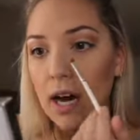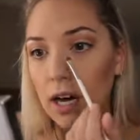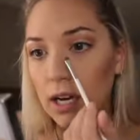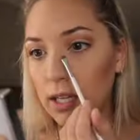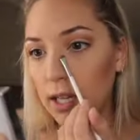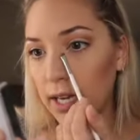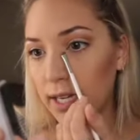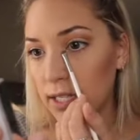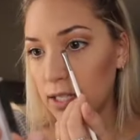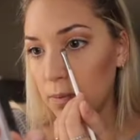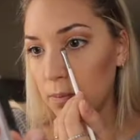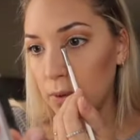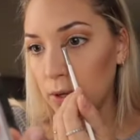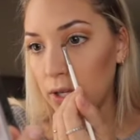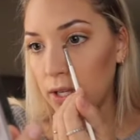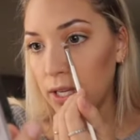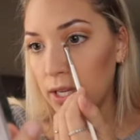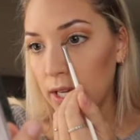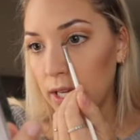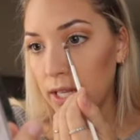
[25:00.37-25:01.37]
I like to
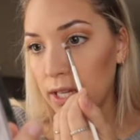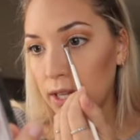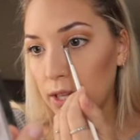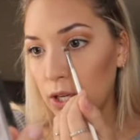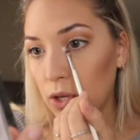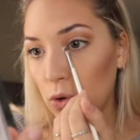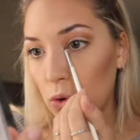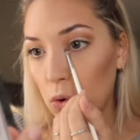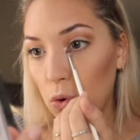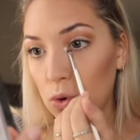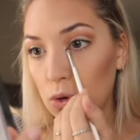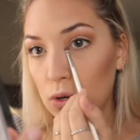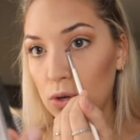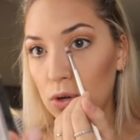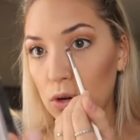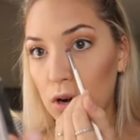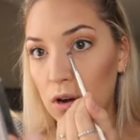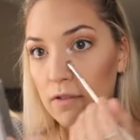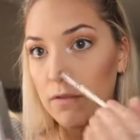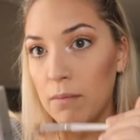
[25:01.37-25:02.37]
put it in the
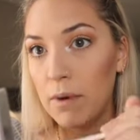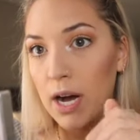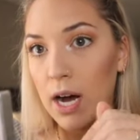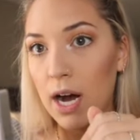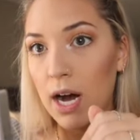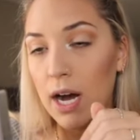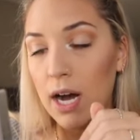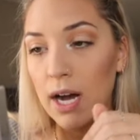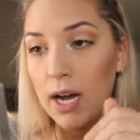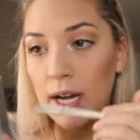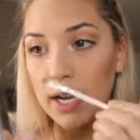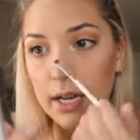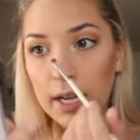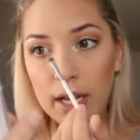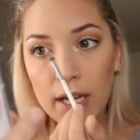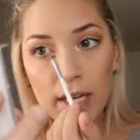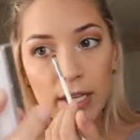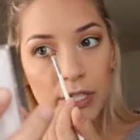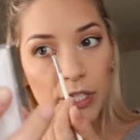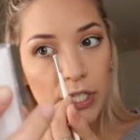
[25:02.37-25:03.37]
corner of my eye
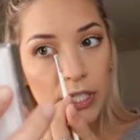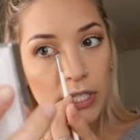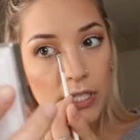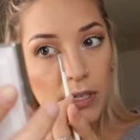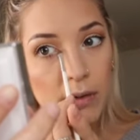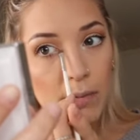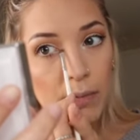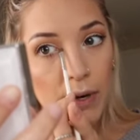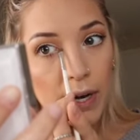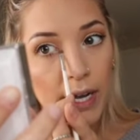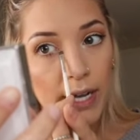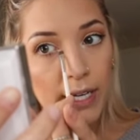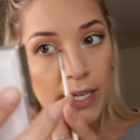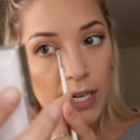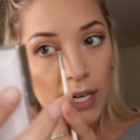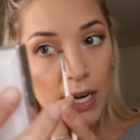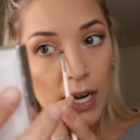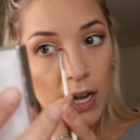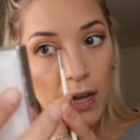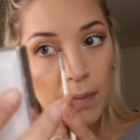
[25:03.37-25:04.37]
just to brighten
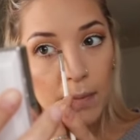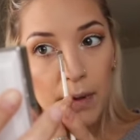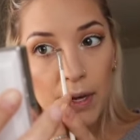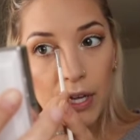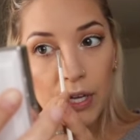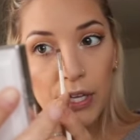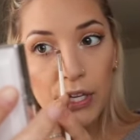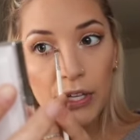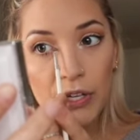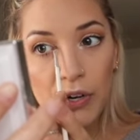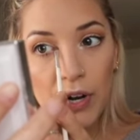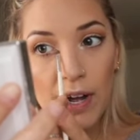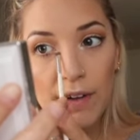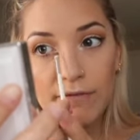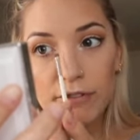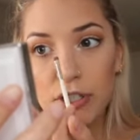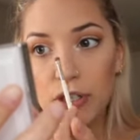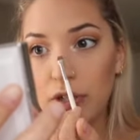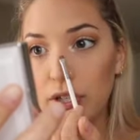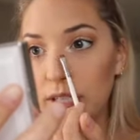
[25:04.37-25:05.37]
it up. You don't
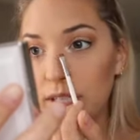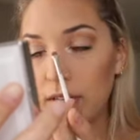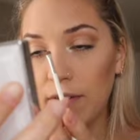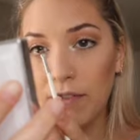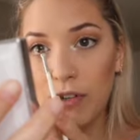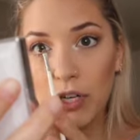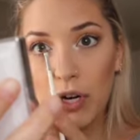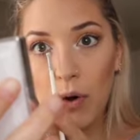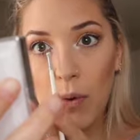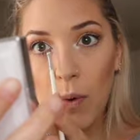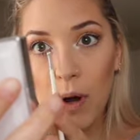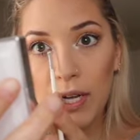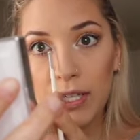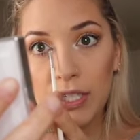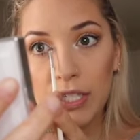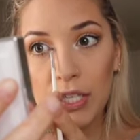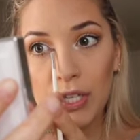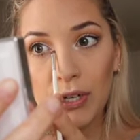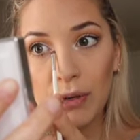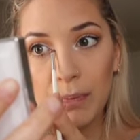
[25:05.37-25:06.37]
have to do this if you don't
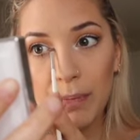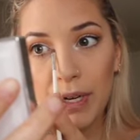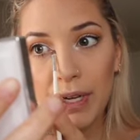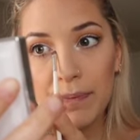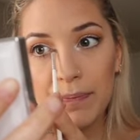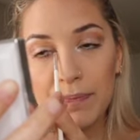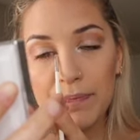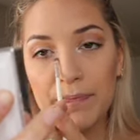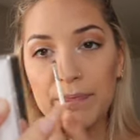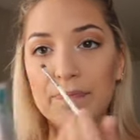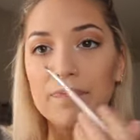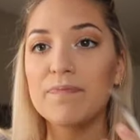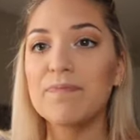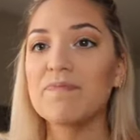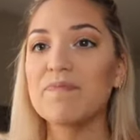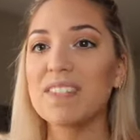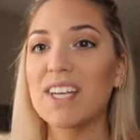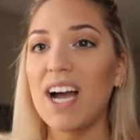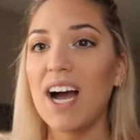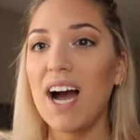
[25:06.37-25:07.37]
want to, but
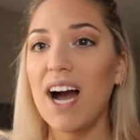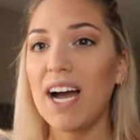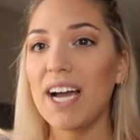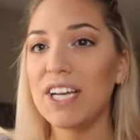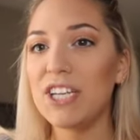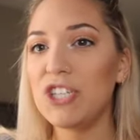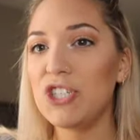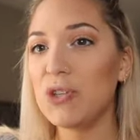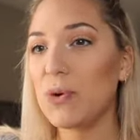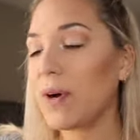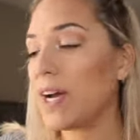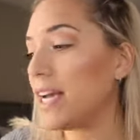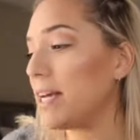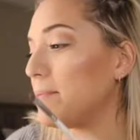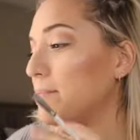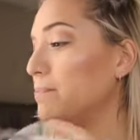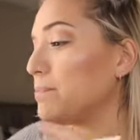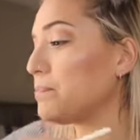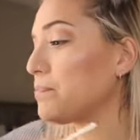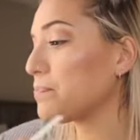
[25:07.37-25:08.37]
I enjoy
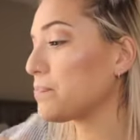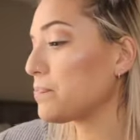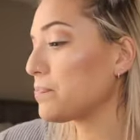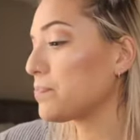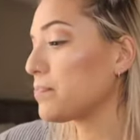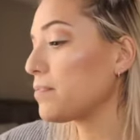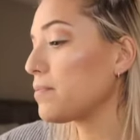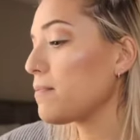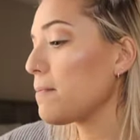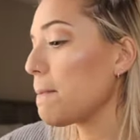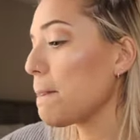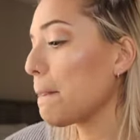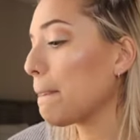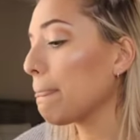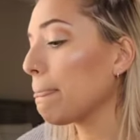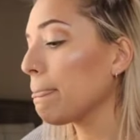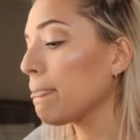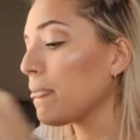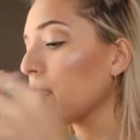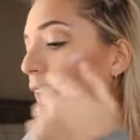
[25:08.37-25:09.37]
it.
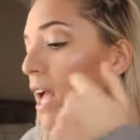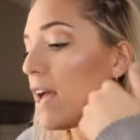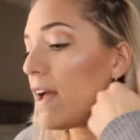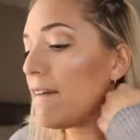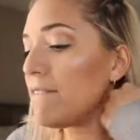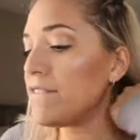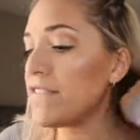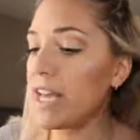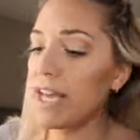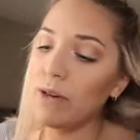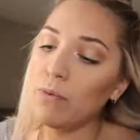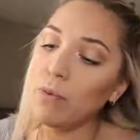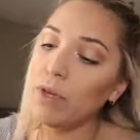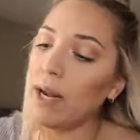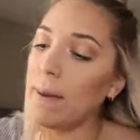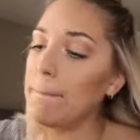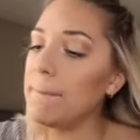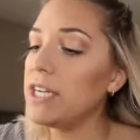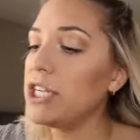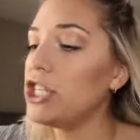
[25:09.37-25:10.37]
And then what
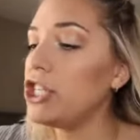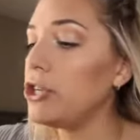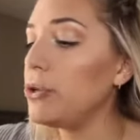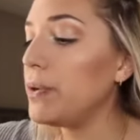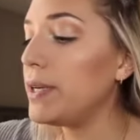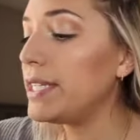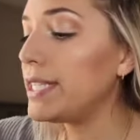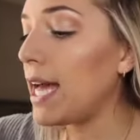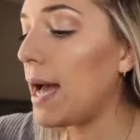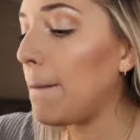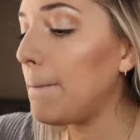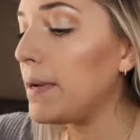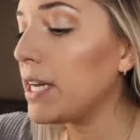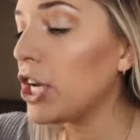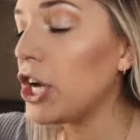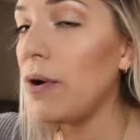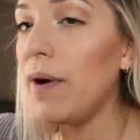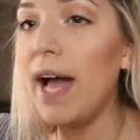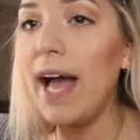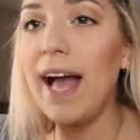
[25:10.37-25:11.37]
I'm going to do is I'm
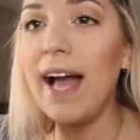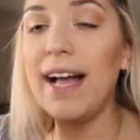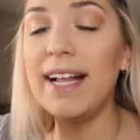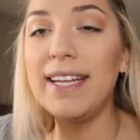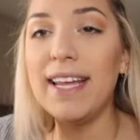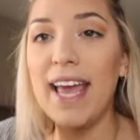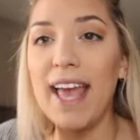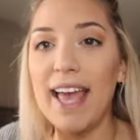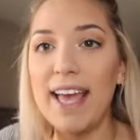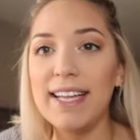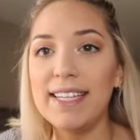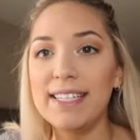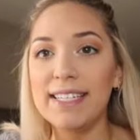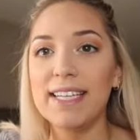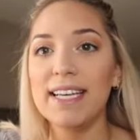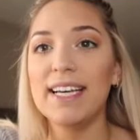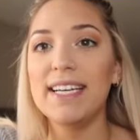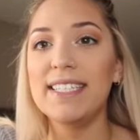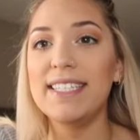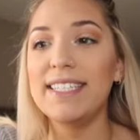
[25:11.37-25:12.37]
going to go ahead
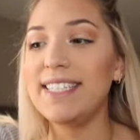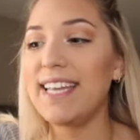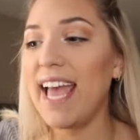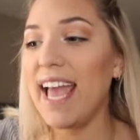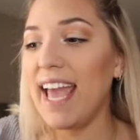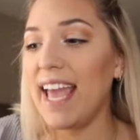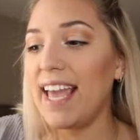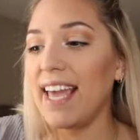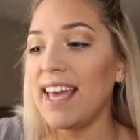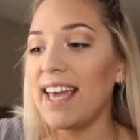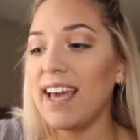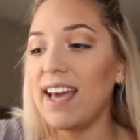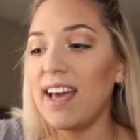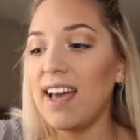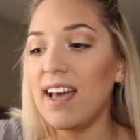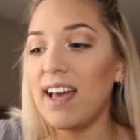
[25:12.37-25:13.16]
and take